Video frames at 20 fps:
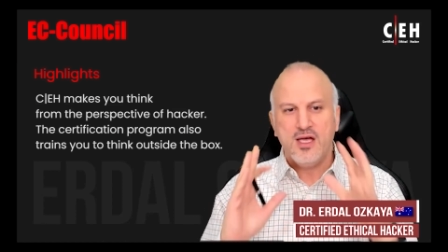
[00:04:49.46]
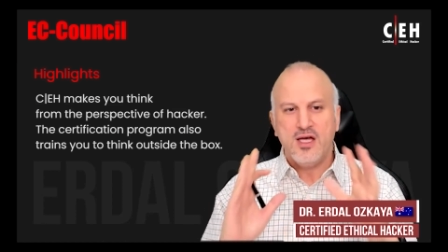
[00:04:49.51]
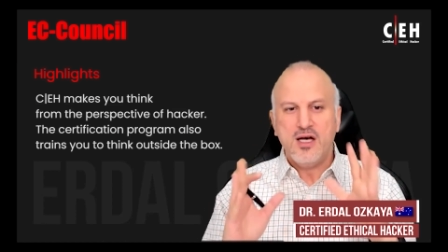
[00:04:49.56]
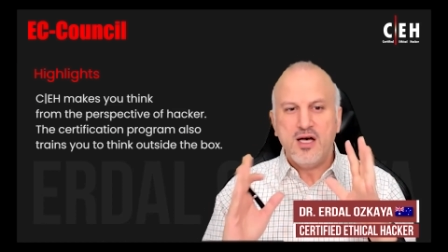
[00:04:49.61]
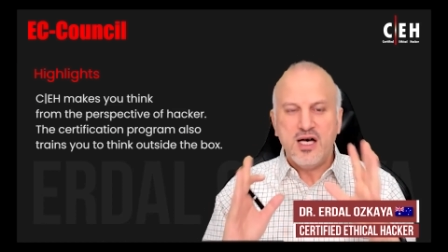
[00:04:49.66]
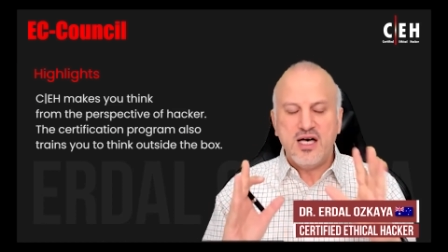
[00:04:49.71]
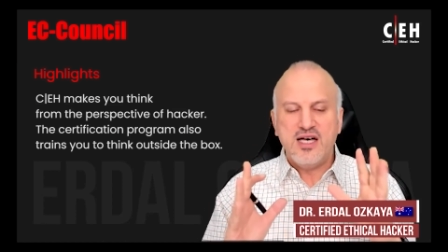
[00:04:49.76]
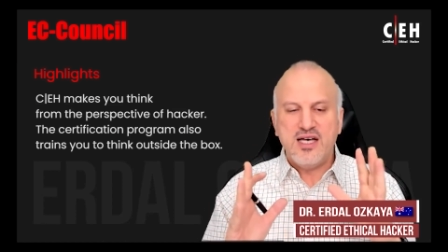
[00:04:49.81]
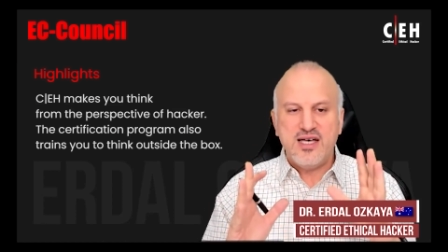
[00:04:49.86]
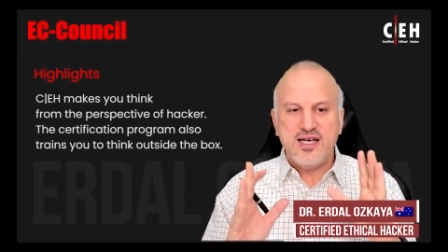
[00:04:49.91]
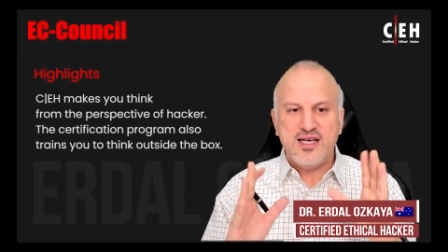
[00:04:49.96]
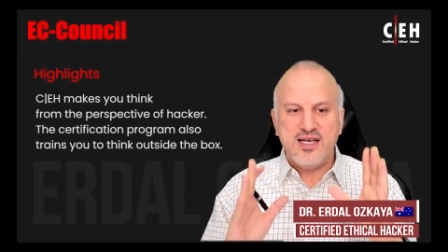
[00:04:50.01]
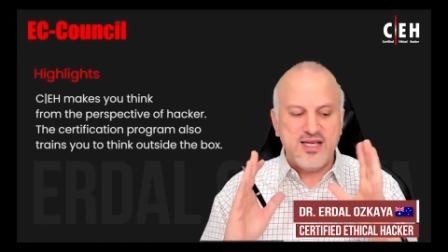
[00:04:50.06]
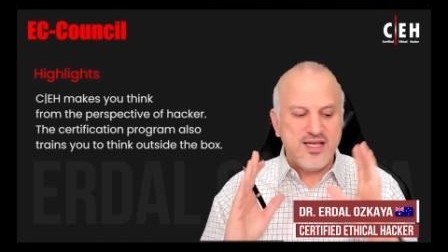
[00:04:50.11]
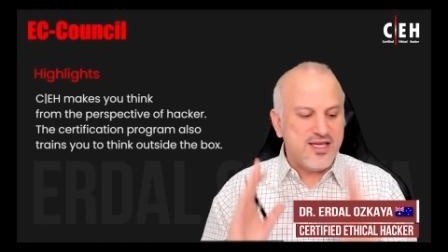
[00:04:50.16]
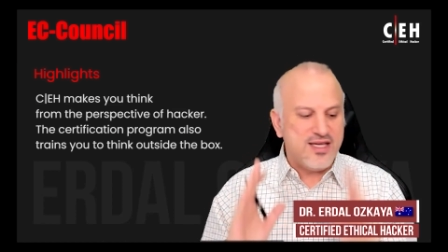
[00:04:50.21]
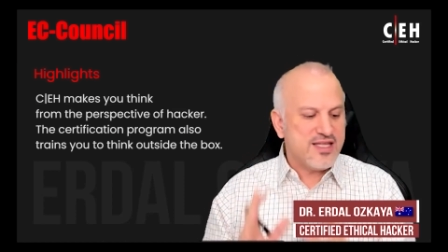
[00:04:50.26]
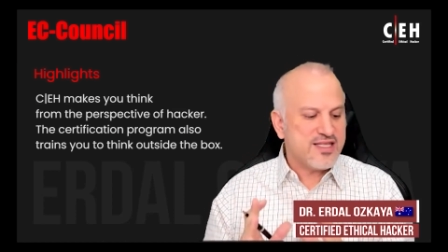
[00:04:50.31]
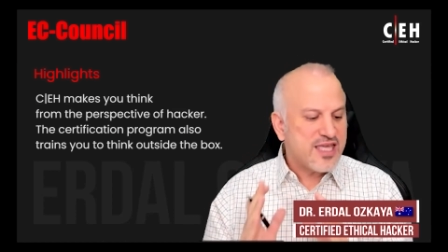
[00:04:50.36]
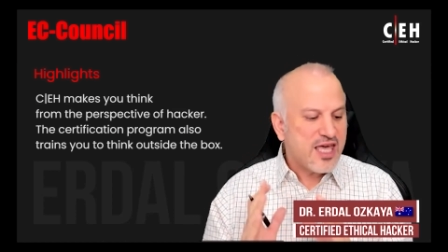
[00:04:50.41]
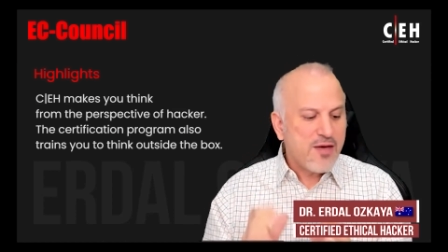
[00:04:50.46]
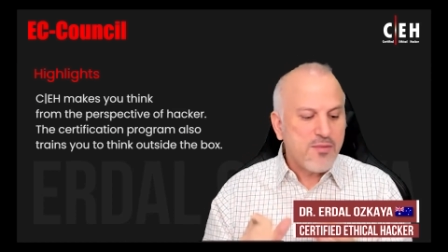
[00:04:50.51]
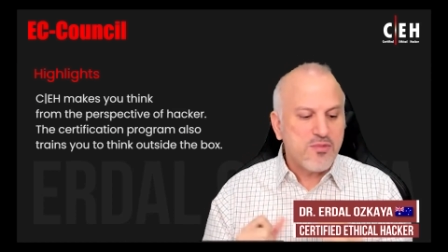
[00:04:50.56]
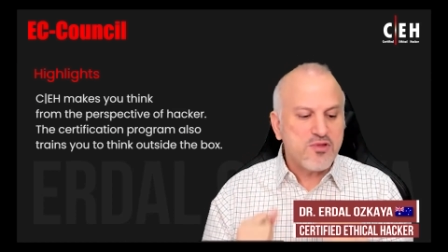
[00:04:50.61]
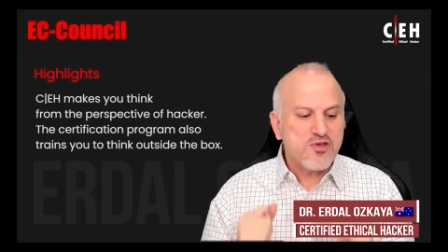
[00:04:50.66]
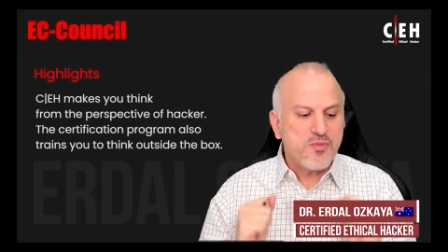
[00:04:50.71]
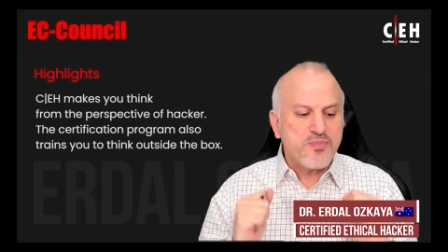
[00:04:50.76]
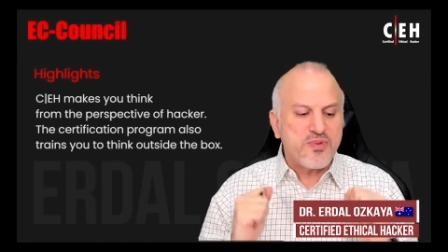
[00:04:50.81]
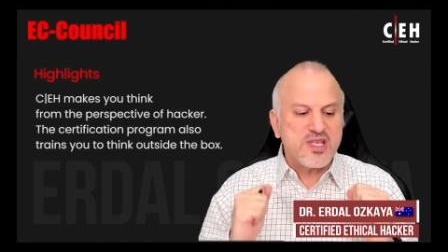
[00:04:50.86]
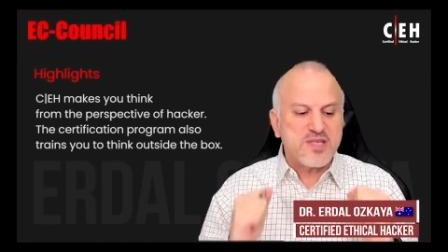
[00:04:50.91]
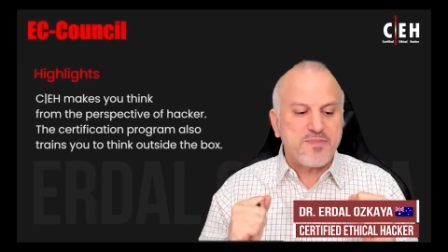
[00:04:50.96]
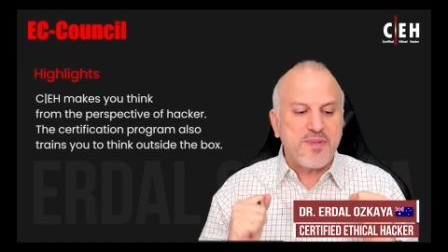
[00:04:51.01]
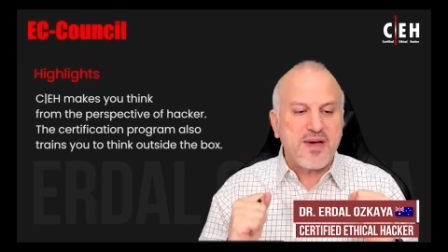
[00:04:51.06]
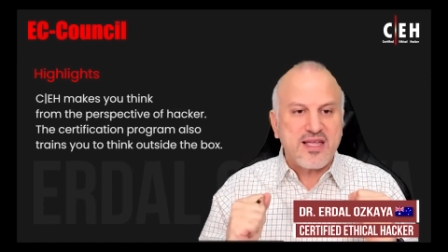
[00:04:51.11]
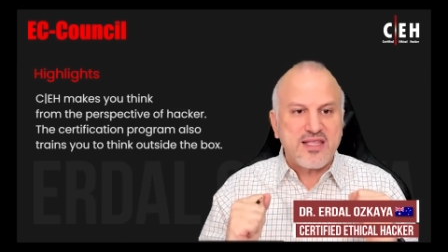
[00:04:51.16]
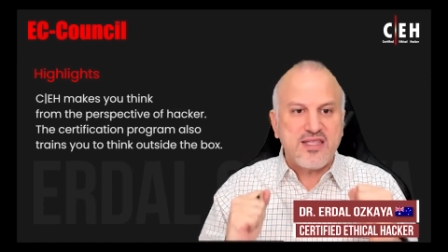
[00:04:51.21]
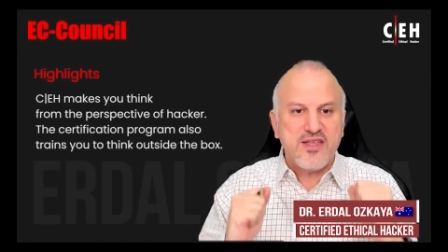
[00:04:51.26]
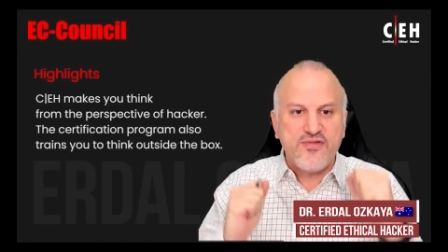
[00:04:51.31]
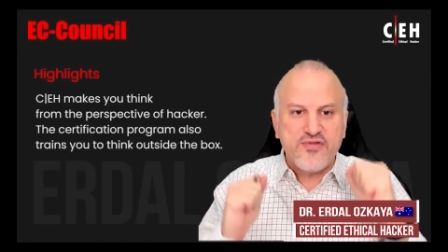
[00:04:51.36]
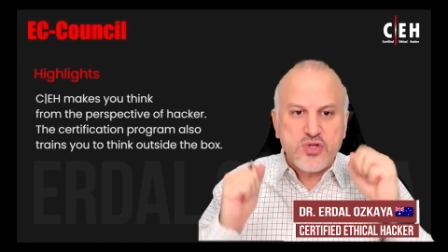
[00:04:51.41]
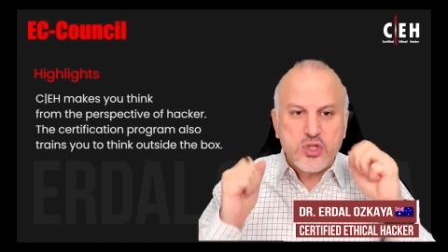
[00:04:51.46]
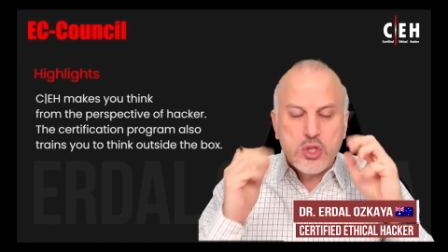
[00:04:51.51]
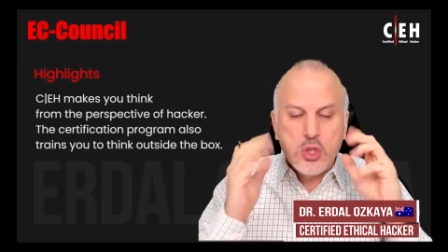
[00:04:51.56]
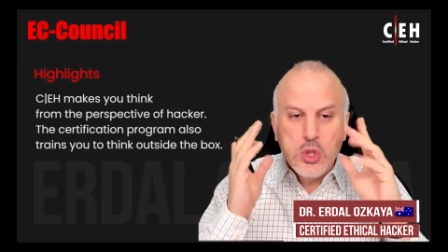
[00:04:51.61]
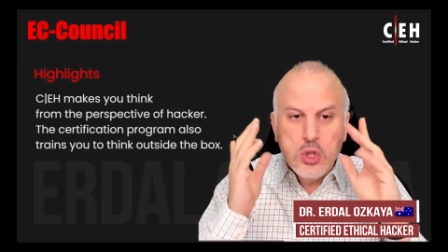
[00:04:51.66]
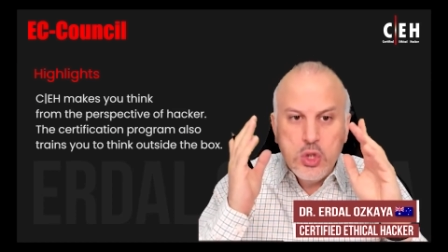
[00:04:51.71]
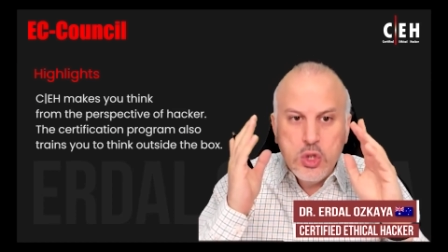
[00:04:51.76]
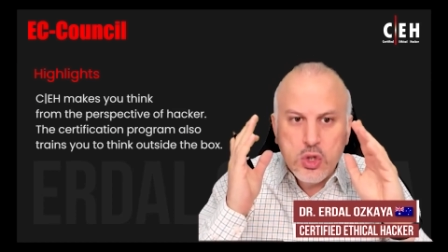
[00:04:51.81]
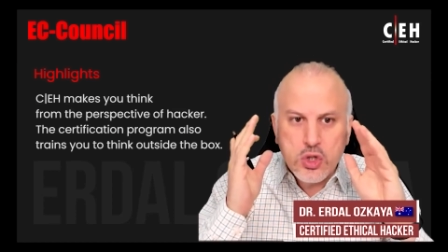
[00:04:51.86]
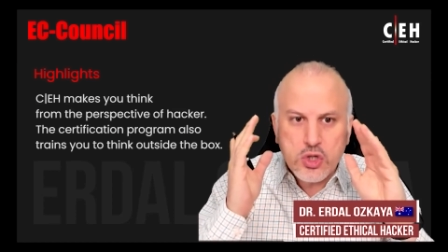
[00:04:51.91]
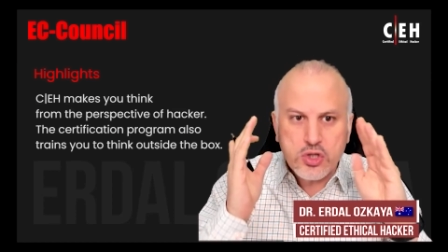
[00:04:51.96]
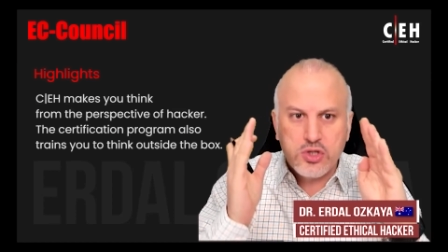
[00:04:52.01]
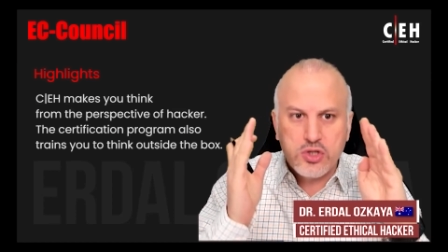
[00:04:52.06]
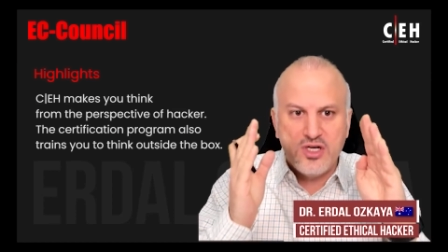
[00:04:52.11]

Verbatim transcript: Uh, it gave me the perspective to look